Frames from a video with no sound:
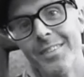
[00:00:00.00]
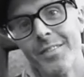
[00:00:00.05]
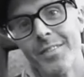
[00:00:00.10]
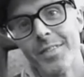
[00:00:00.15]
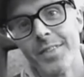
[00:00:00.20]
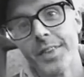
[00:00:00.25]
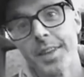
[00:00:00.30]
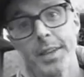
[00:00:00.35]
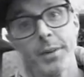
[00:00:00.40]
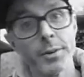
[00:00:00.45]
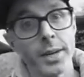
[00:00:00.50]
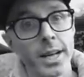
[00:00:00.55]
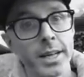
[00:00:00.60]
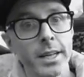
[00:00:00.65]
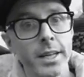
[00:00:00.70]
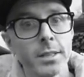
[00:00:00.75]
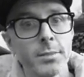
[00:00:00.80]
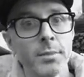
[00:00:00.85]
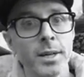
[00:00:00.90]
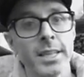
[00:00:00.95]
He ran out
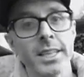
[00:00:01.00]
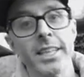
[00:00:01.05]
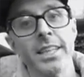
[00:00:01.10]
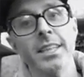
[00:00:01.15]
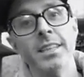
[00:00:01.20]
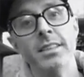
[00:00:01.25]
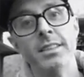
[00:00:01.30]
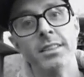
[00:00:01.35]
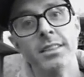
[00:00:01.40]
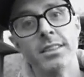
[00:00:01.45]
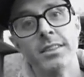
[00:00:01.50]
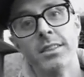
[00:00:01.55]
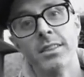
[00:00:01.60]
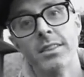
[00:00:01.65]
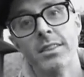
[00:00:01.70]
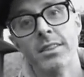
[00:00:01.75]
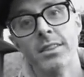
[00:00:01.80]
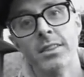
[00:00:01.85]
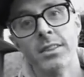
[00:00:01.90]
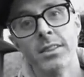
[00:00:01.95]
of money.
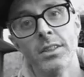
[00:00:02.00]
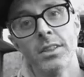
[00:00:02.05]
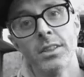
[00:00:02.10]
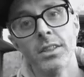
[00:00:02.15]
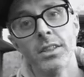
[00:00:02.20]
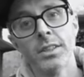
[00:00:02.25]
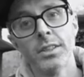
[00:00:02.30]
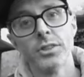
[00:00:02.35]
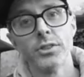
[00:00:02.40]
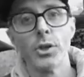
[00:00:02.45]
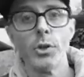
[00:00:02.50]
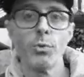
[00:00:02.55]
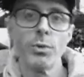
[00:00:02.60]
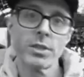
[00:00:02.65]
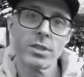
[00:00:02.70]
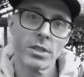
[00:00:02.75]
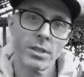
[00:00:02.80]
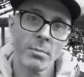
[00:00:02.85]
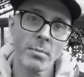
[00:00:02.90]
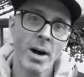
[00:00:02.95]
So he went to
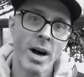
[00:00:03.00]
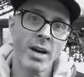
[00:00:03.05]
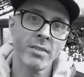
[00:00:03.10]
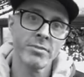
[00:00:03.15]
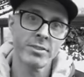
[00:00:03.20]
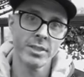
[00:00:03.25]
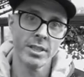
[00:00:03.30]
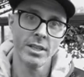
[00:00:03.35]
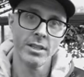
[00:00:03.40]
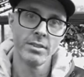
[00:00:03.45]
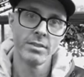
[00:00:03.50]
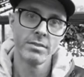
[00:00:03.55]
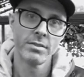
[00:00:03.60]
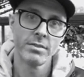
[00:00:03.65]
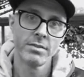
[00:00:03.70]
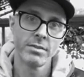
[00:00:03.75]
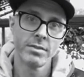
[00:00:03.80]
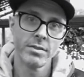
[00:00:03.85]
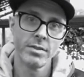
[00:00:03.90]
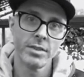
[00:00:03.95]
the mafia
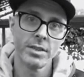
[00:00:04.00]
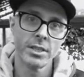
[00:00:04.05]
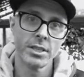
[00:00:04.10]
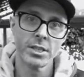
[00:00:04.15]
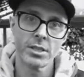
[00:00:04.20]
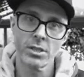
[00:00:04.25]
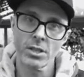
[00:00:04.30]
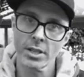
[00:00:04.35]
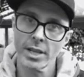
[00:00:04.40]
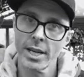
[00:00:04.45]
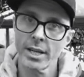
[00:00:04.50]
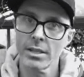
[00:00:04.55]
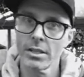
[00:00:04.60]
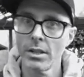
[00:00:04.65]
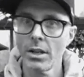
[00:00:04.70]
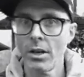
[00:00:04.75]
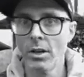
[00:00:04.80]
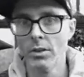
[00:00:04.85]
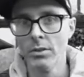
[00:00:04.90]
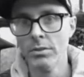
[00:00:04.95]
and he took out a
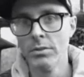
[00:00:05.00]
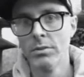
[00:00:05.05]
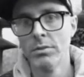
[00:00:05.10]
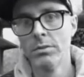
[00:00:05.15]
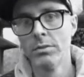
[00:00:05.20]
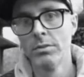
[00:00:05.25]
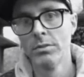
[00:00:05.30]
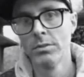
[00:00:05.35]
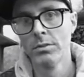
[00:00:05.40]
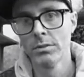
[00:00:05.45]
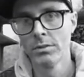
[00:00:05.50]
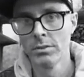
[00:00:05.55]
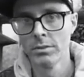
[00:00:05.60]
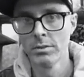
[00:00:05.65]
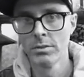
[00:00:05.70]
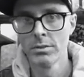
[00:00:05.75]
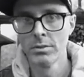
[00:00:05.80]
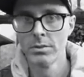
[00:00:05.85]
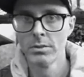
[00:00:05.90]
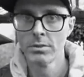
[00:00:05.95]
loan.
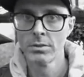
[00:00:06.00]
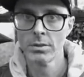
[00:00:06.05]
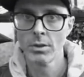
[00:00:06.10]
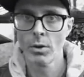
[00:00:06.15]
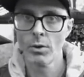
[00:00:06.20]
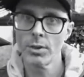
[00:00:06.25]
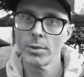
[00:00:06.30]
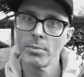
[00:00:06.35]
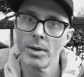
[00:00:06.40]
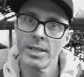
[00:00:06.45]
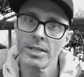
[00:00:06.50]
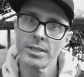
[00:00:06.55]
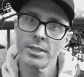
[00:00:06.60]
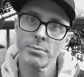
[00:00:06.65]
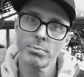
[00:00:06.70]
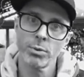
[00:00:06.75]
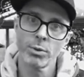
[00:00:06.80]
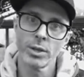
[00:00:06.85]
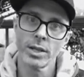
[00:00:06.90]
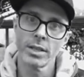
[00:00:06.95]
Only by this
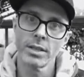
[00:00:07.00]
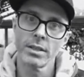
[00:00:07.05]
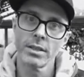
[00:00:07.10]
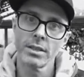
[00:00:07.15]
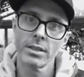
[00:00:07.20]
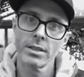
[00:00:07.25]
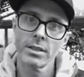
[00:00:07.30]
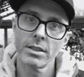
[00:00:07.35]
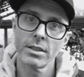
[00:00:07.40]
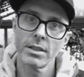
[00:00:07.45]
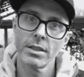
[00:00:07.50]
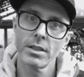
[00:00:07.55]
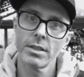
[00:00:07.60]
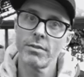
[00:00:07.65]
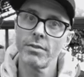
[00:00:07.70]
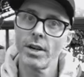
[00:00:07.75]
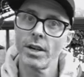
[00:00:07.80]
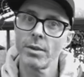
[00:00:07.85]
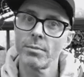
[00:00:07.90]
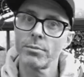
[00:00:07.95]
point, he
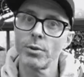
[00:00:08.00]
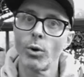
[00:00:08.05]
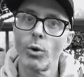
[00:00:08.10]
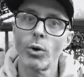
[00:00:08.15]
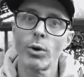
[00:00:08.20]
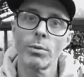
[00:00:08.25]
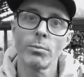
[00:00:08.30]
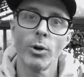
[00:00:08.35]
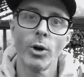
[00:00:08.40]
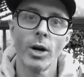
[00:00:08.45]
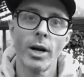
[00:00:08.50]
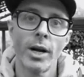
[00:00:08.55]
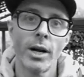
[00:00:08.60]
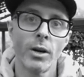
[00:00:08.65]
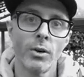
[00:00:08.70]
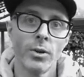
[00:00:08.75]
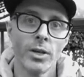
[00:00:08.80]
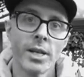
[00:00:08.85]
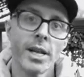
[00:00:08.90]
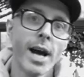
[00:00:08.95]
developed a horrible
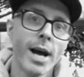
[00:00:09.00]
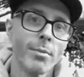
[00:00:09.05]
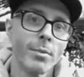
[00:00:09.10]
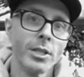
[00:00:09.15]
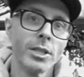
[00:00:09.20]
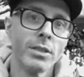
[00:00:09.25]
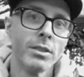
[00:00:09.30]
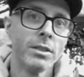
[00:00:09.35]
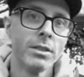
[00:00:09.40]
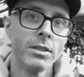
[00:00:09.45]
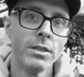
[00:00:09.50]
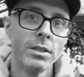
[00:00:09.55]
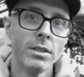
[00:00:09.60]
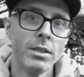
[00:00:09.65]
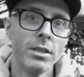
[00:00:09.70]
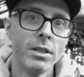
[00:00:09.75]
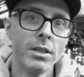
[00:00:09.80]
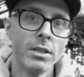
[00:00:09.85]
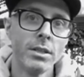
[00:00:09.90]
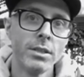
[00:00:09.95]
heroin habit.
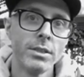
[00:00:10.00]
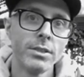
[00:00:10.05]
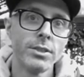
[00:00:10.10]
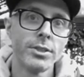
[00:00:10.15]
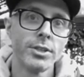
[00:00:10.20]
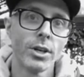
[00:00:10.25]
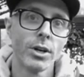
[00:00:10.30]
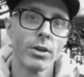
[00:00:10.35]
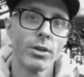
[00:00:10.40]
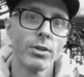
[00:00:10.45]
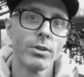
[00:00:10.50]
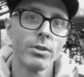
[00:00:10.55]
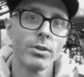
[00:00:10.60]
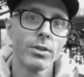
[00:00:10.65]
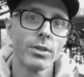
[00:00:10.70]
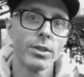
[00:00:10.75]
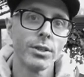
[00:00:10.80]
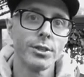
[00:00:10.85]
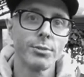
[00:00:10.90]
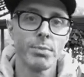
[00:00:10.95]
So
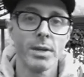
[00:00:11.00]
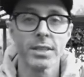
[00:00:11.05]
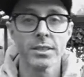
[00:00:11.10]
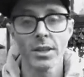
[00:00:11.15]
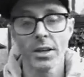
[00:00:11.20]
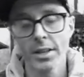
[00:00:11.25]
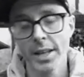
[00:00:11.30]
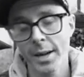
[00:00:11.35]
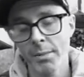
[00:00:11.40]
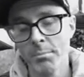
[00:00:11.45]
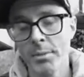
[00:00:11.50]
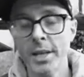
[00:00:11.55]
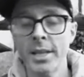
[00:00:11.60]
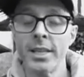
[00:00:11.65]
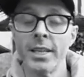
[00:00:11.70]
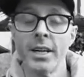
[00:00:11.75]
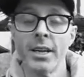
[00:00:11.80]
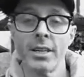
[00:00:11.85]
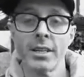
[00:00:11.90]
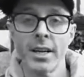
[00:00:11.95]
he spent all that money
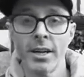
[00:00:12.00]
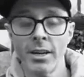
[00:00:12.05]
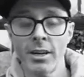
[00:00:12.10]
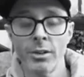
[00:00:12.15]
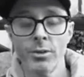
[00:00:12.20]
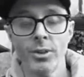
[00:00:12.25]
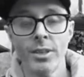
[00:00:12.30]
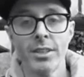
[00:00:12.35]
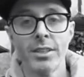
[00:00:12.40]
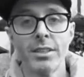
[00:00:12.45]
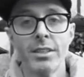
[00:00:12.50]
on heroin.